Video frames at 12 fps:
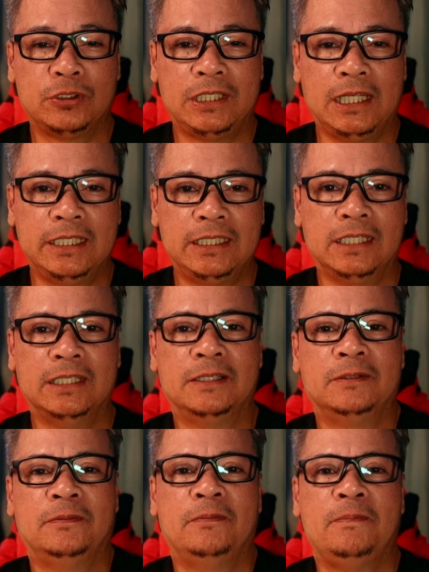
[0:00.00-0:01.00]
utility.
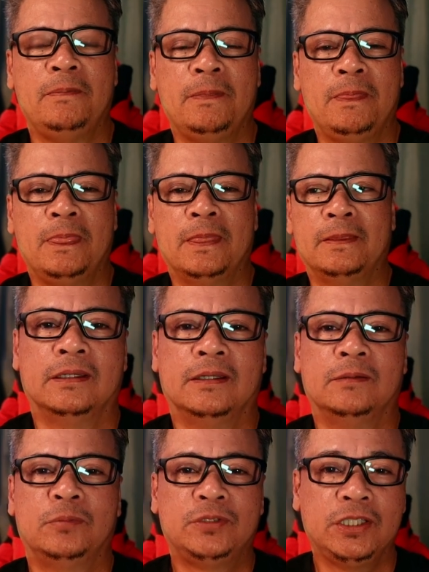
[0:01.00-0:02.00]

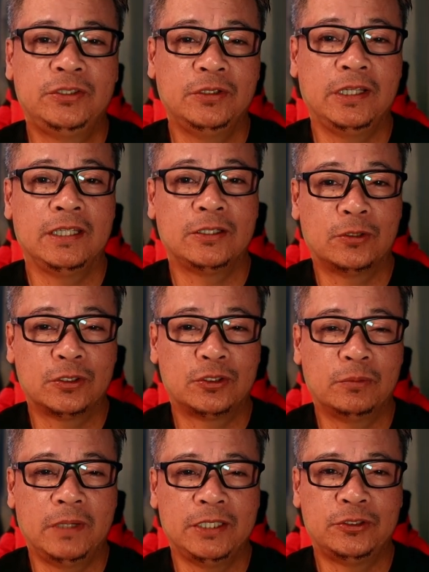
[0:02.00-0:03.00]
Position and
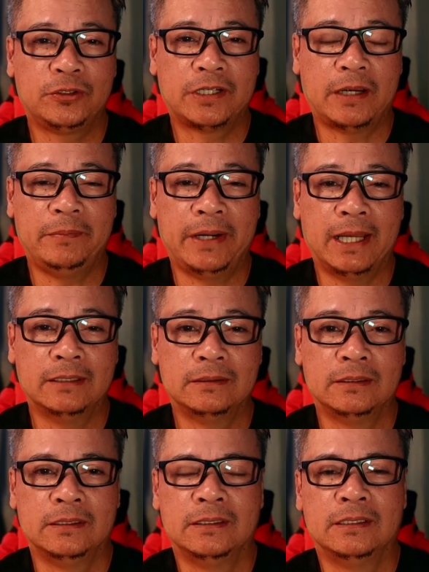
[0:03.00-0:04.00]
customize your camera.
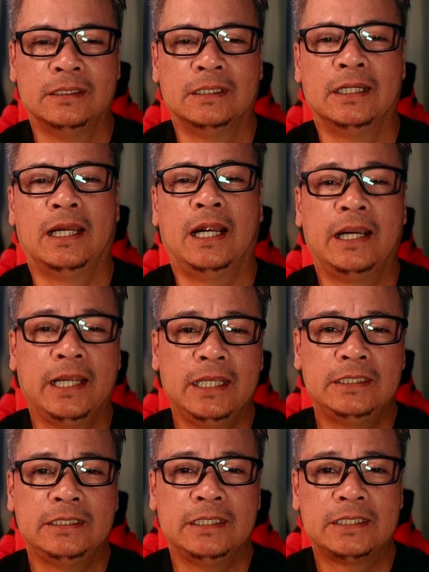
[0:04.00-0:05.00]

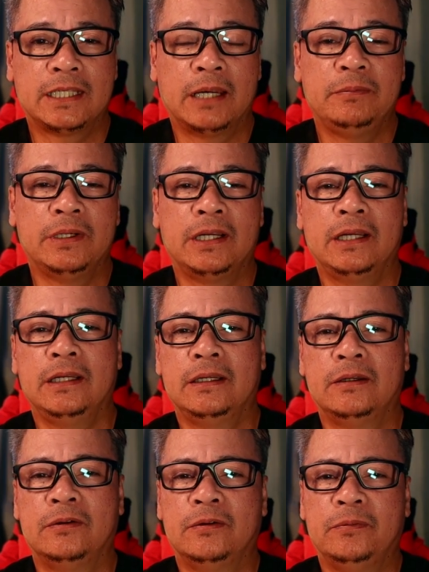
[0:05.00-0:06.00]
Arrange its camera
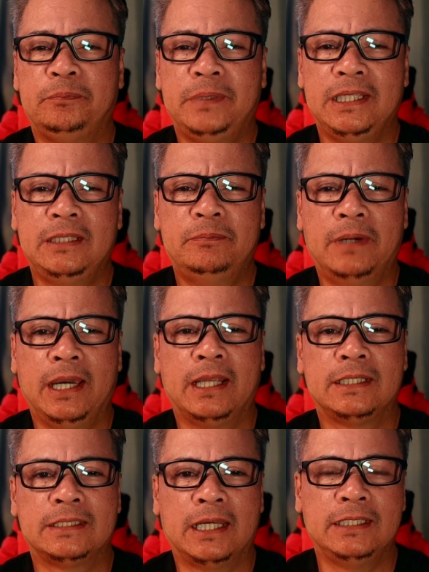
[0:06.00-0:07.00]
did by
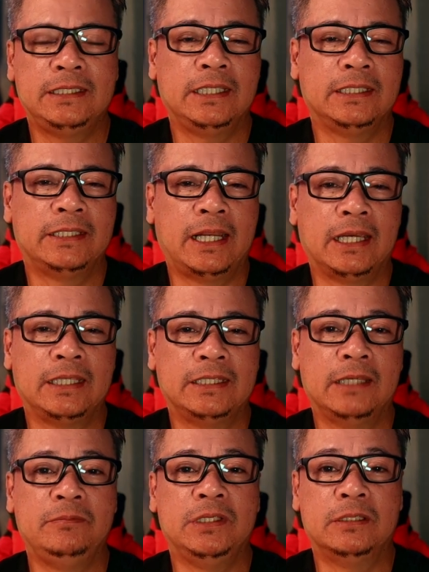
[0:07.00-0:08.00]
resizing and
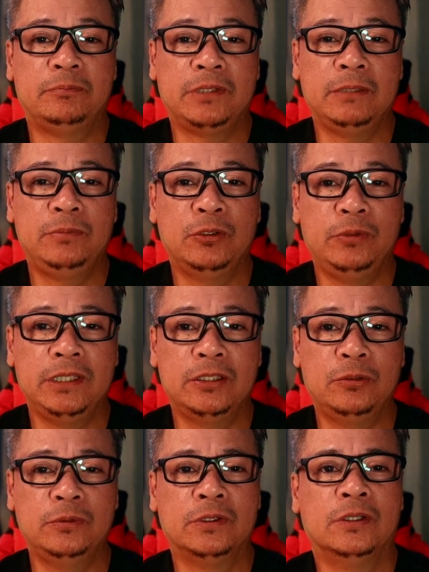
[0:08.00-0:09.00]
dragging them in the preview
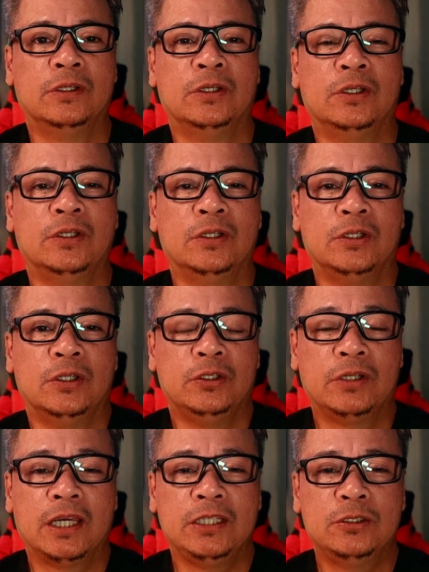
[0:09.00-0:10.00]
window,
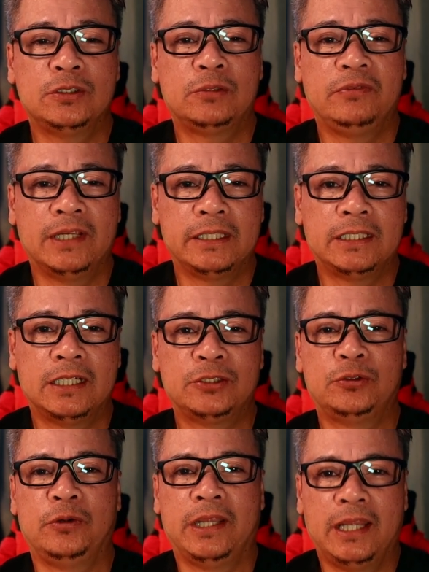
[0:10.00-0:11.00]
you can use filters
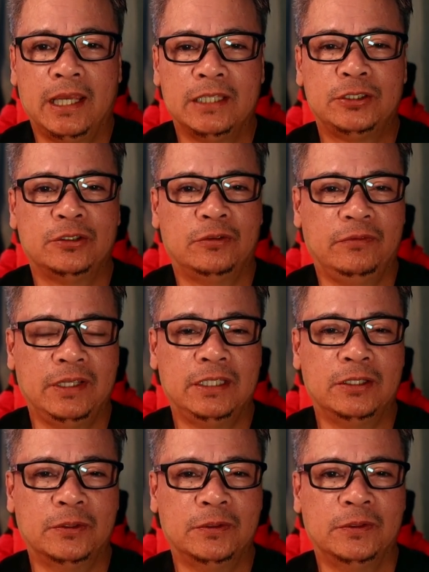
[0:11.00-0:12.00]
to enhance your
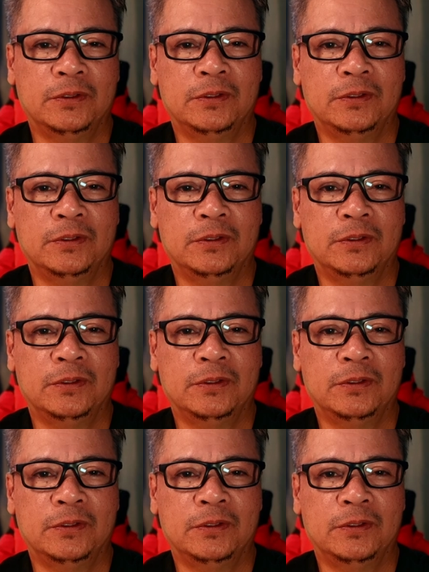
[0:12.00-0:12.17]
video.